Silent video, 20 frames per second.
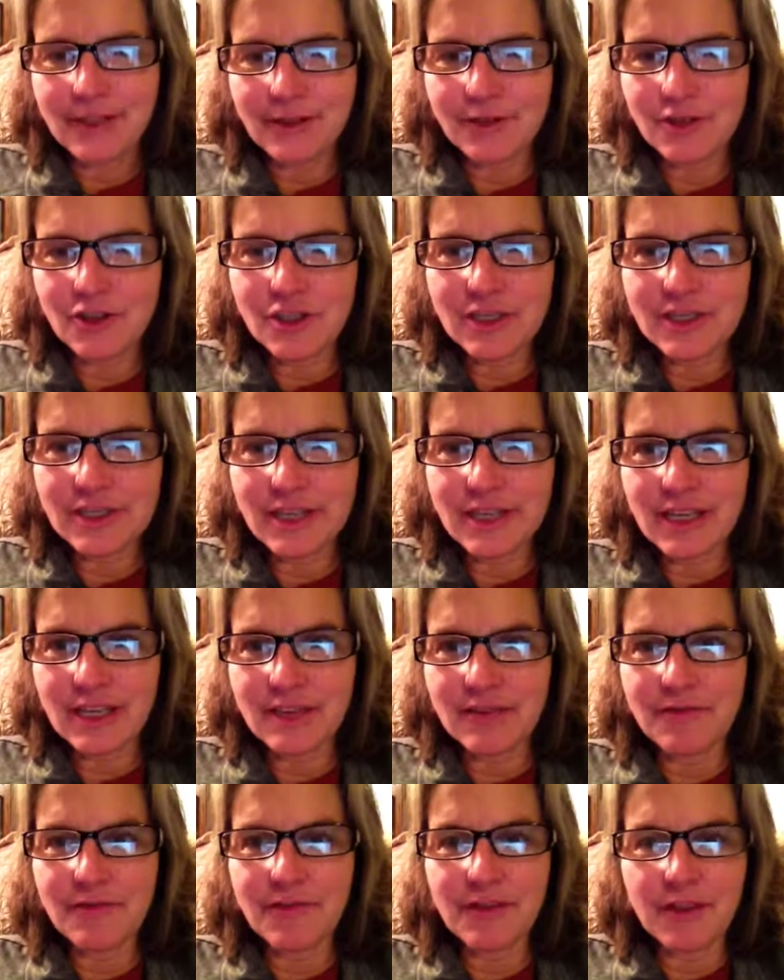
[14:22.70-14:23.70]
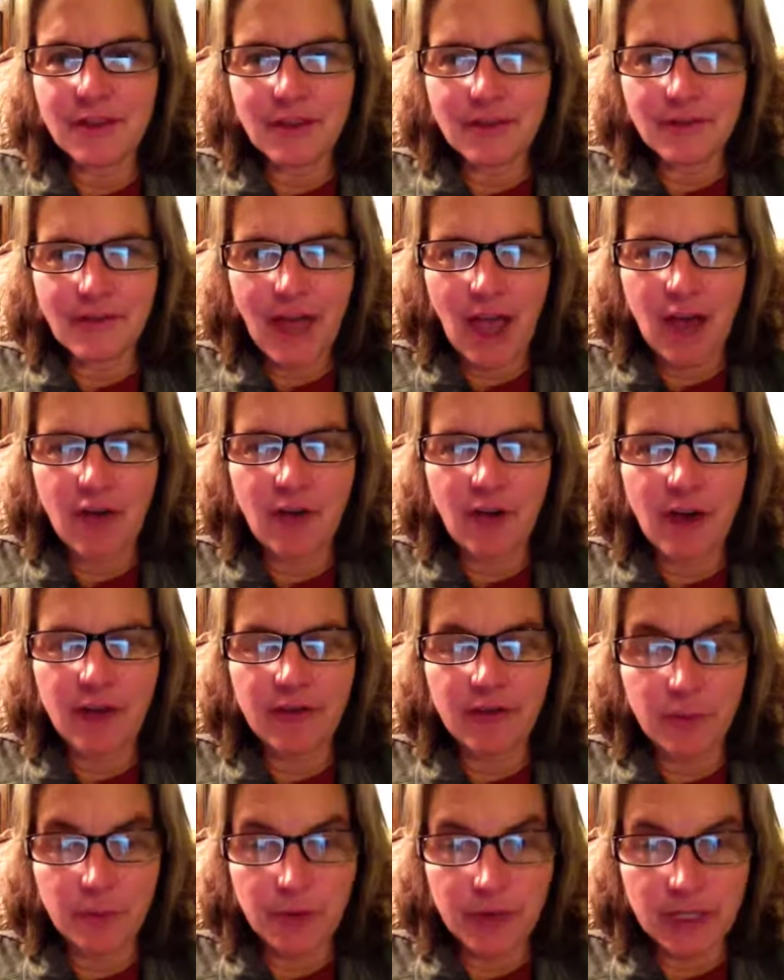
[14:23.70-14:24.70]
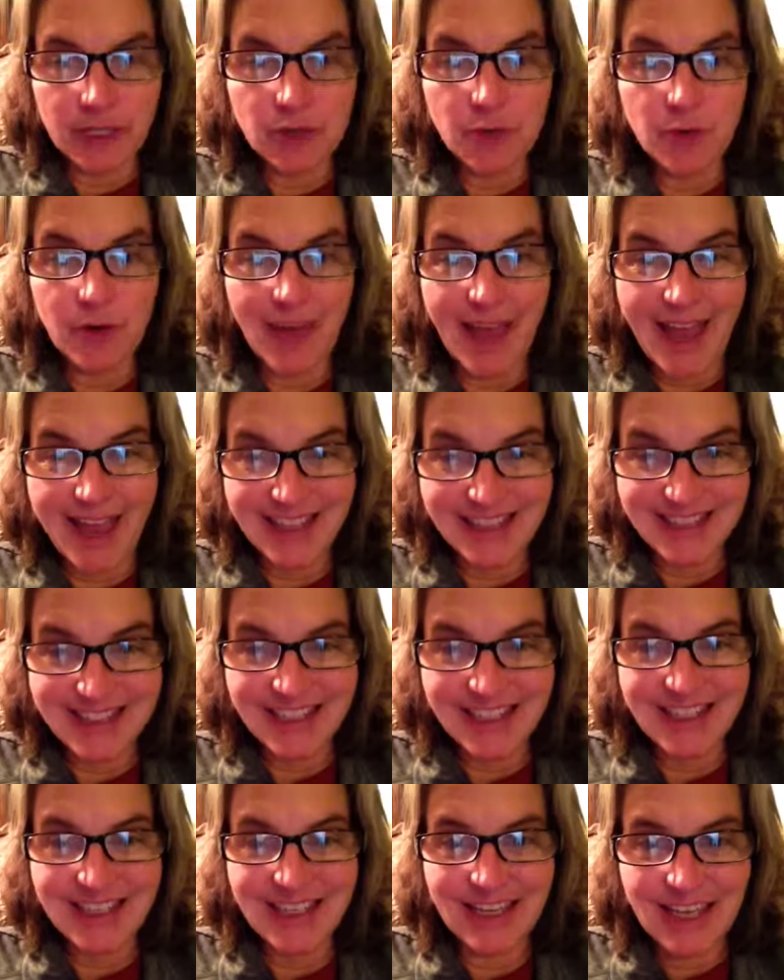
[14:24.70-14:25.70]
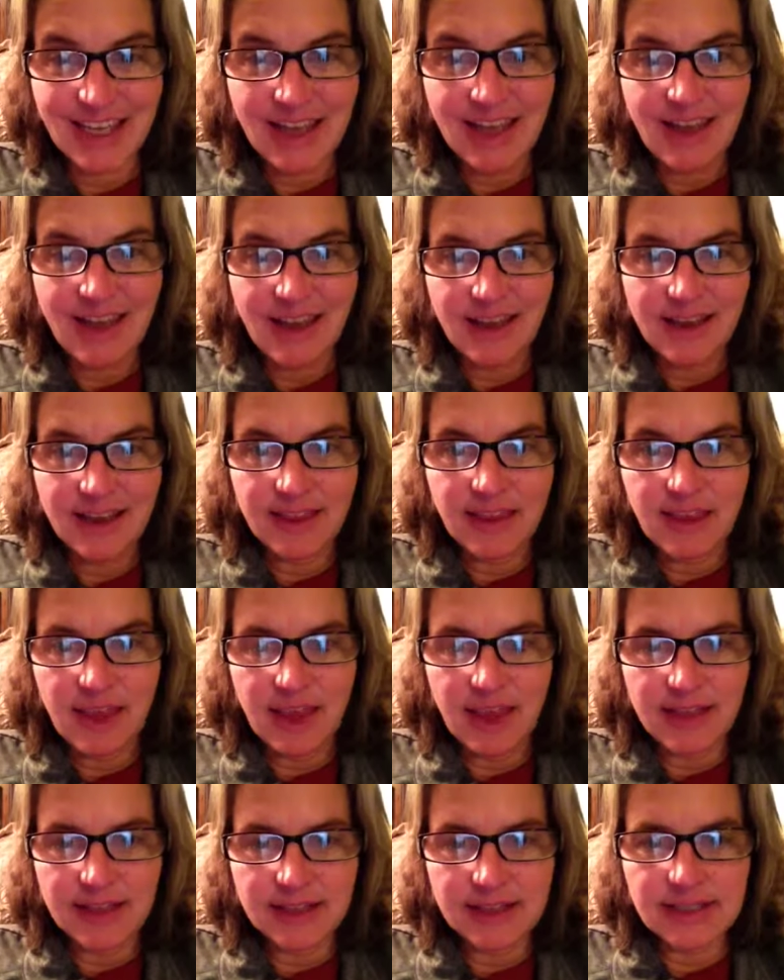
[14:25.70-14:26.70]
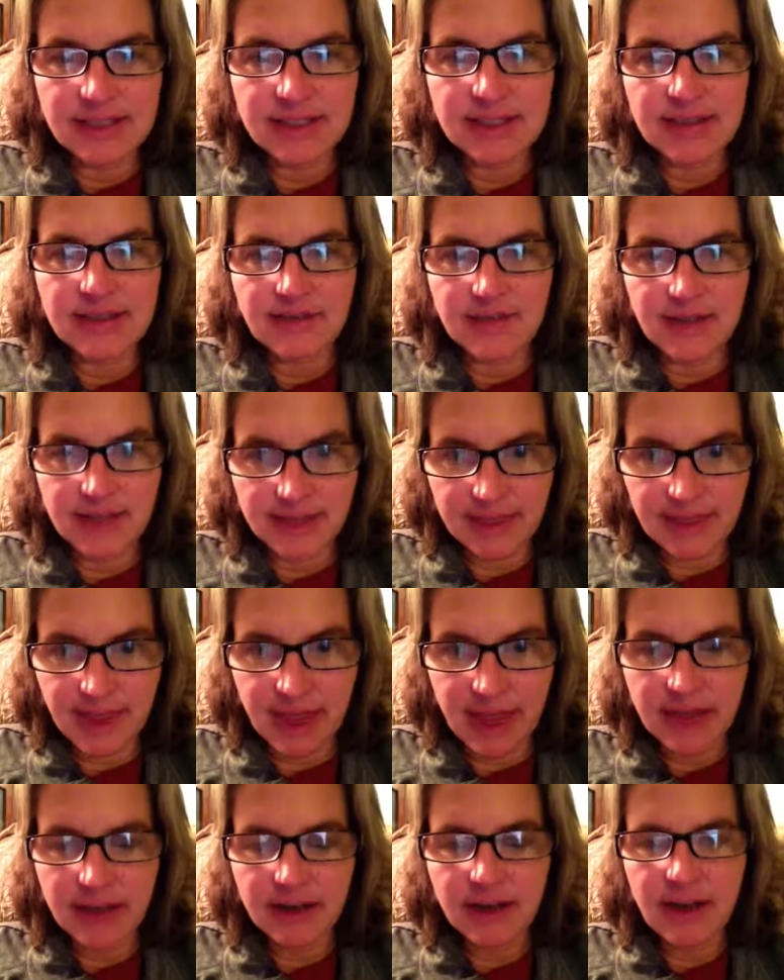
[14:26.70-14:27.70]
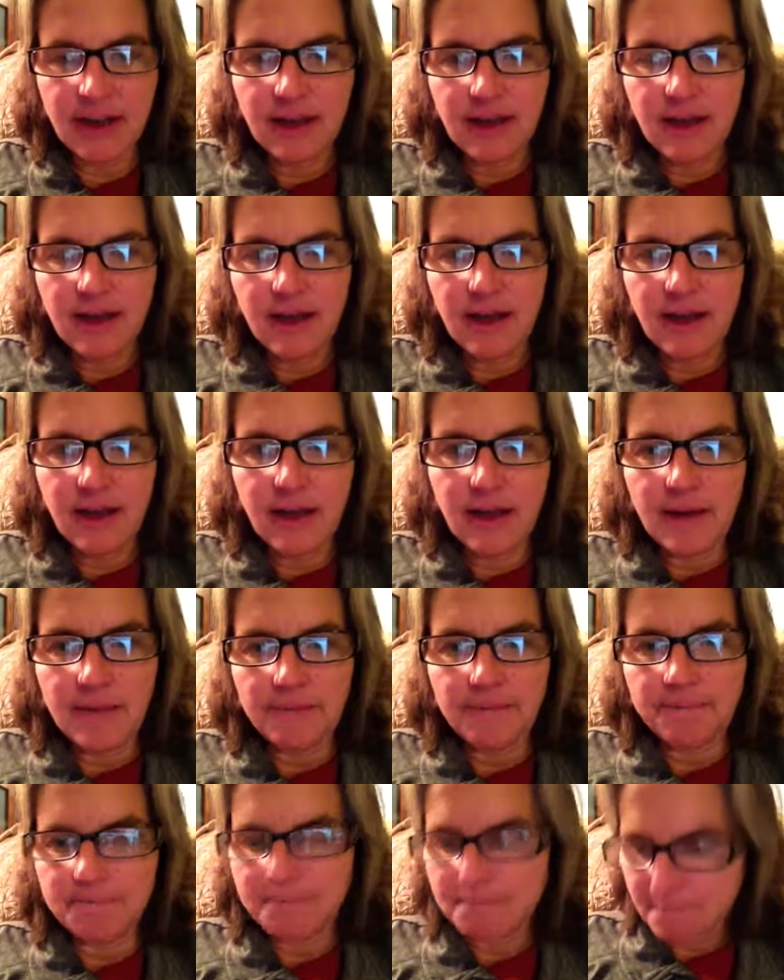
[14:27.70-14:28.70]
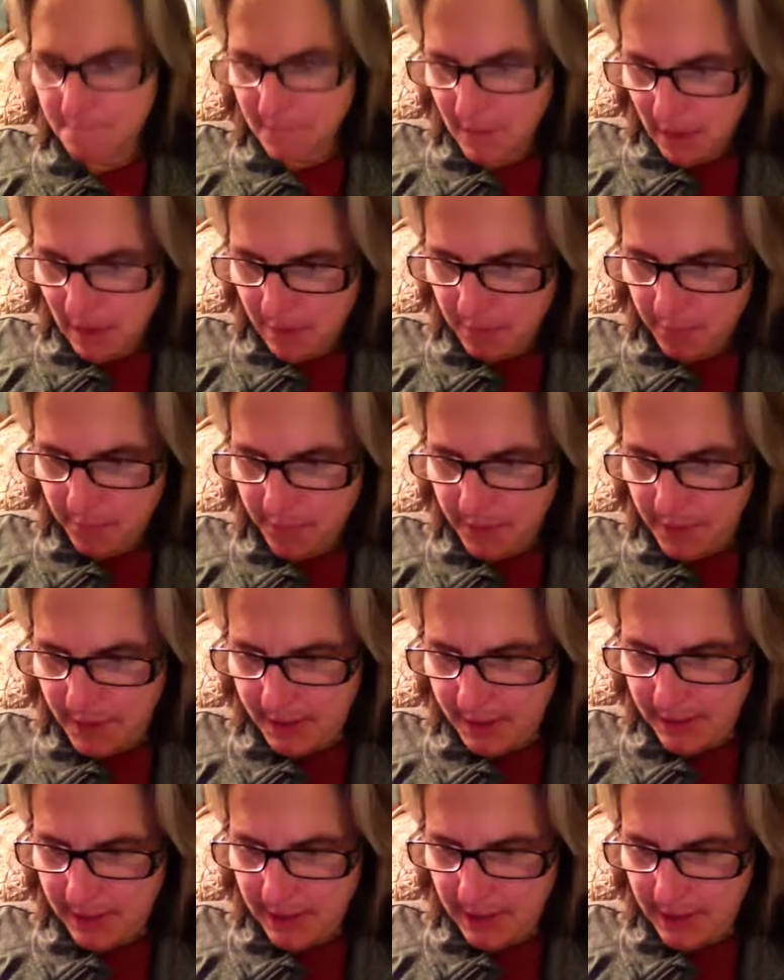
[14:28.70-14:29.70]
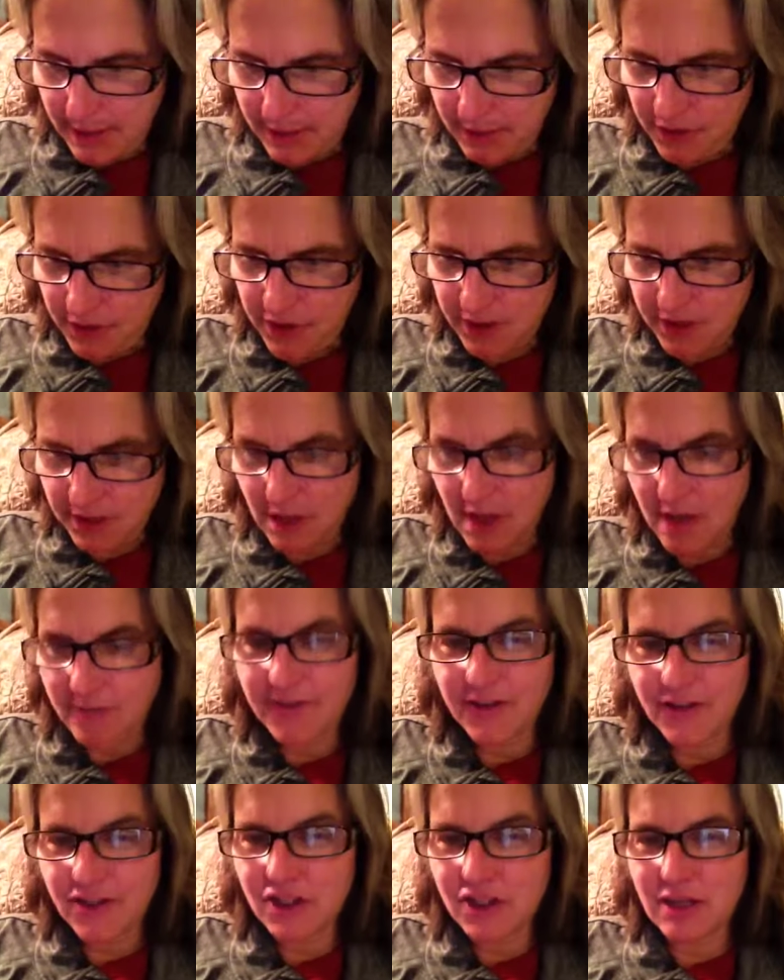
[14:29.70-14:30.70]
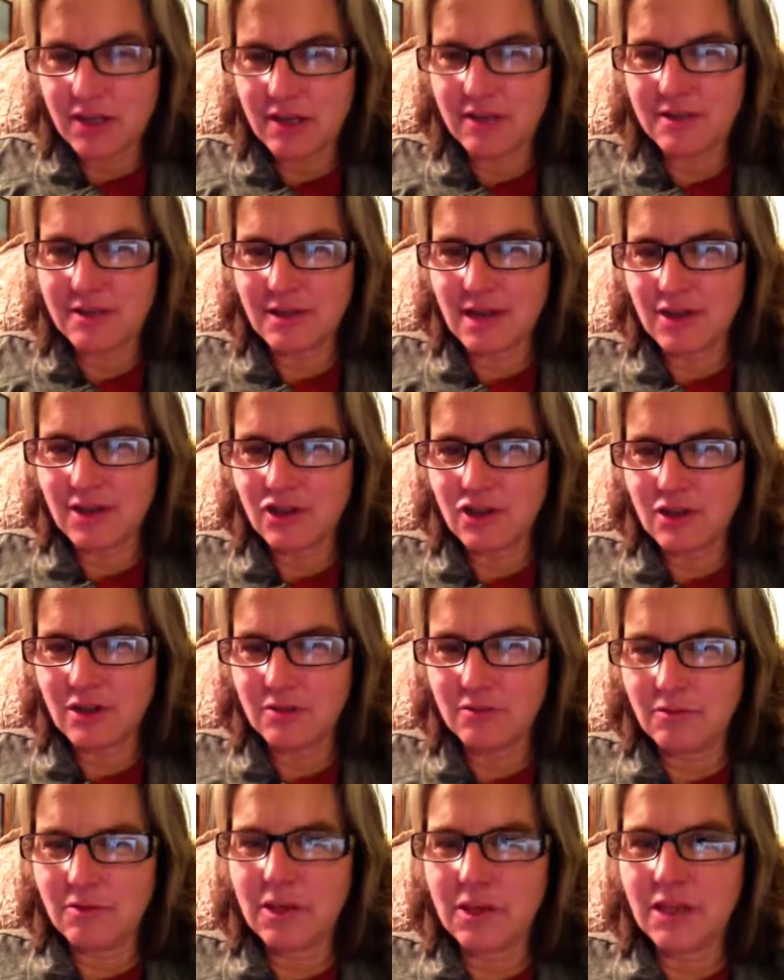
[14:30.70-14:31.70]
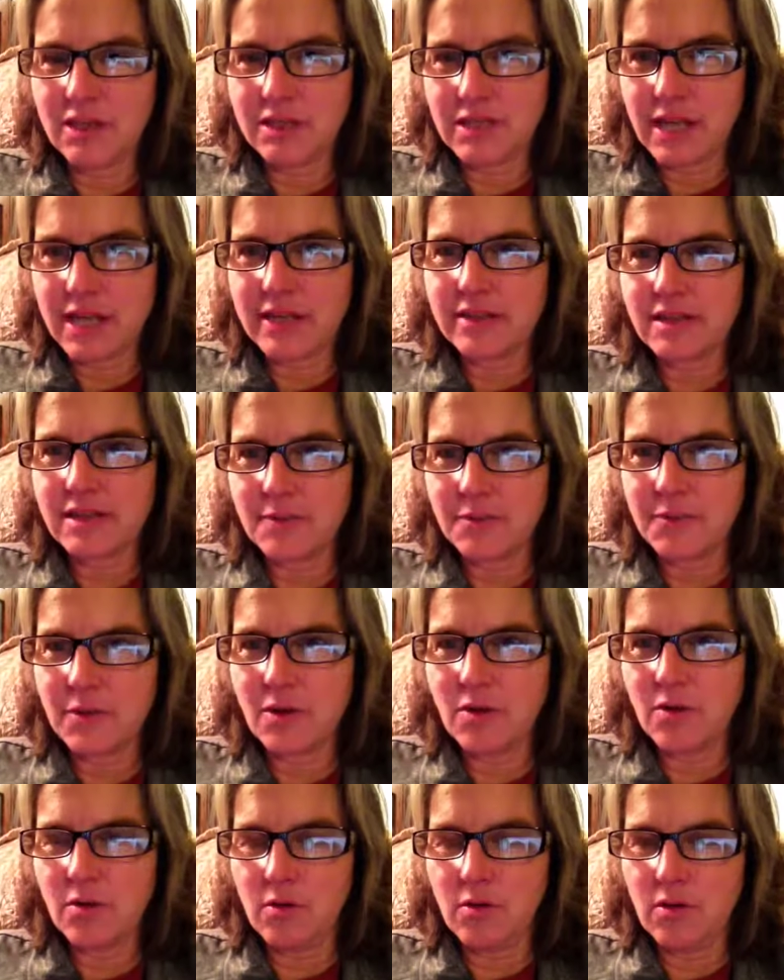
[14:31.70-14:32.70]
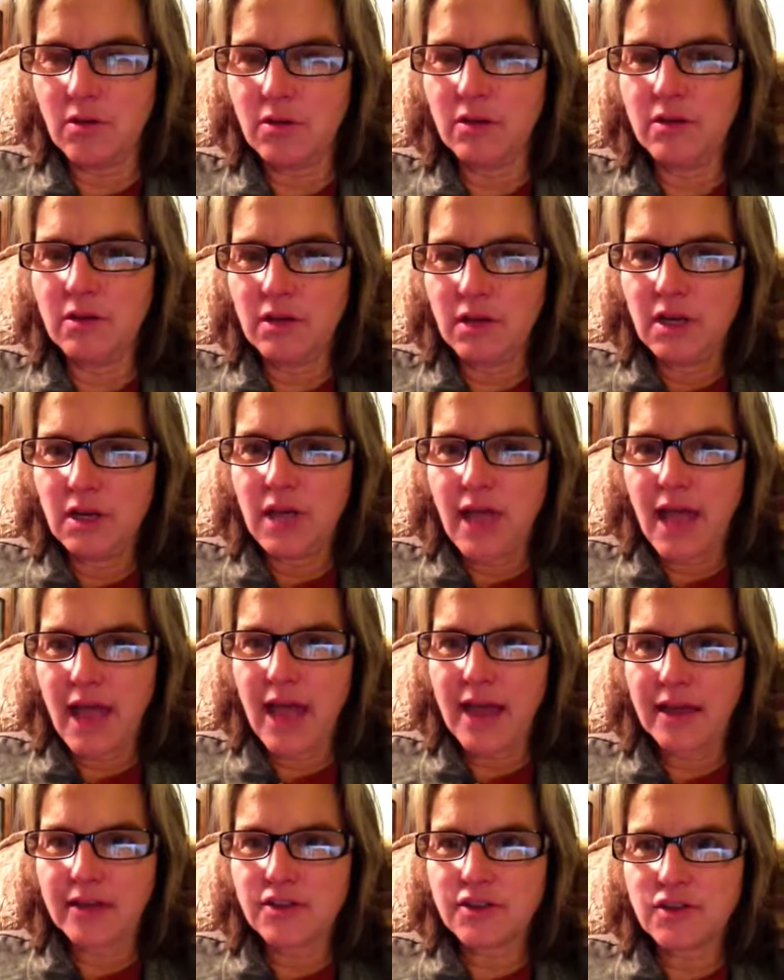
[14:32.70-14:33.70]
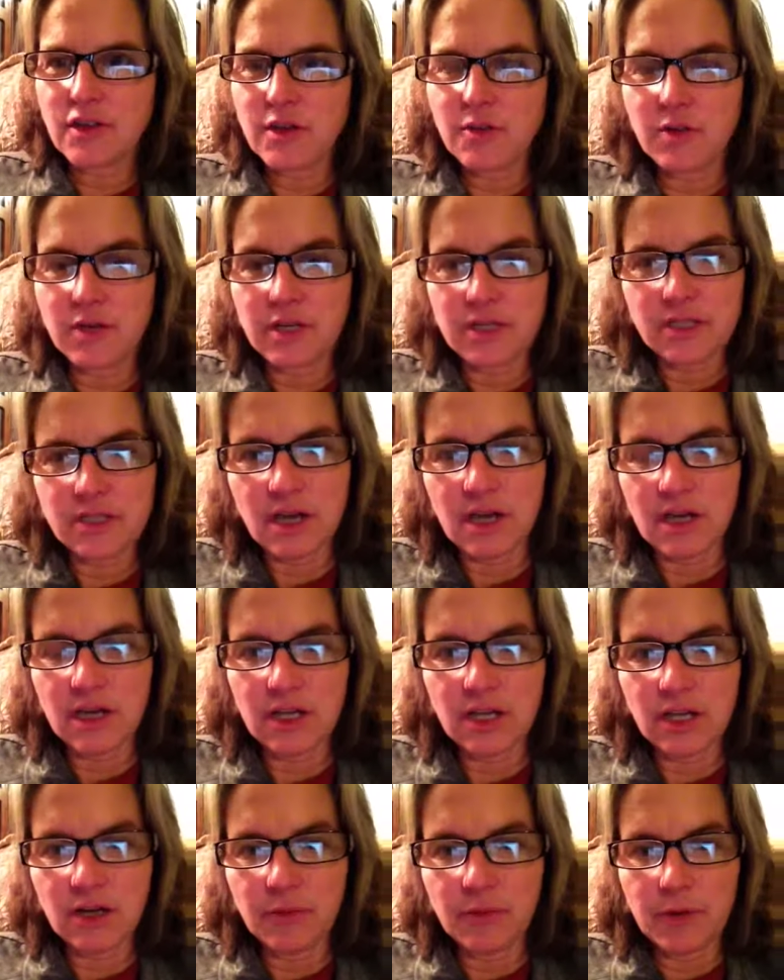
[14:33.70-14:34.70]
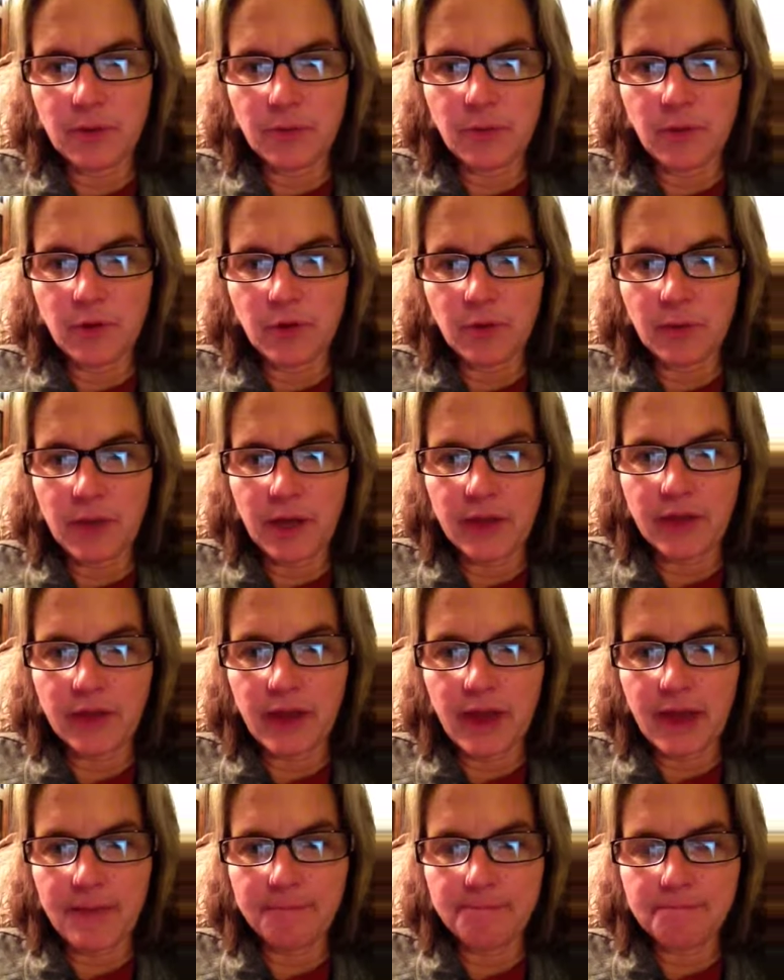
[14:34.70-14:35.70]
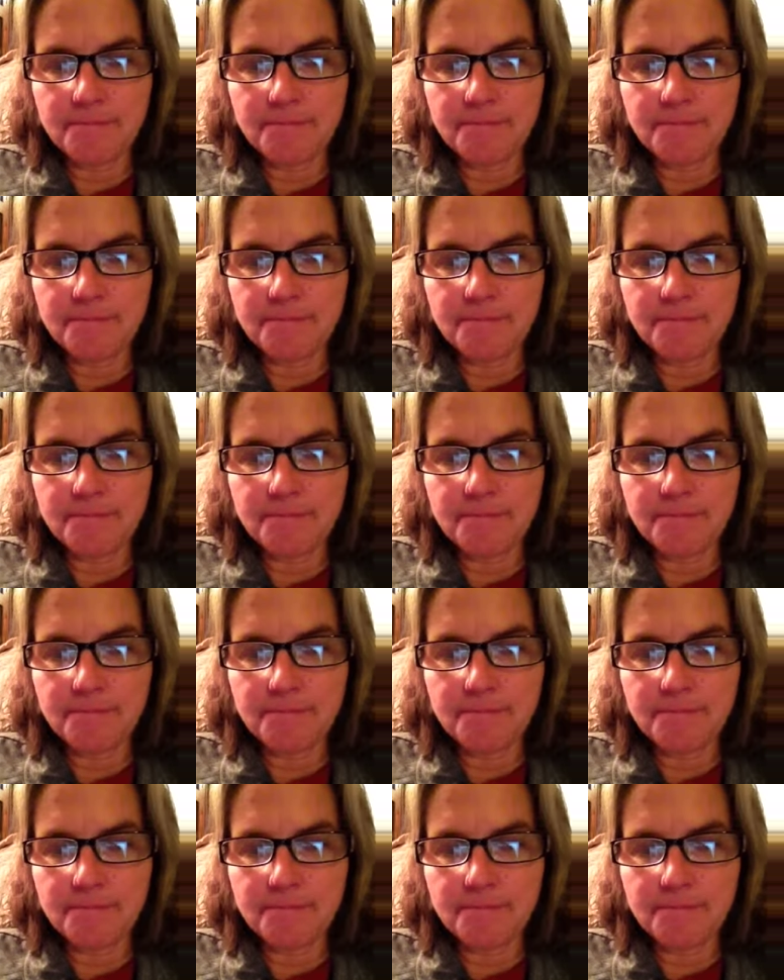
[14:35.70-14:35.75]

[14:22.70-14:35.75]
just to get a feel of how everybody's reacting and stuff like that. But this conversation really takes up the whole act, so I want to talk a little bit more about that.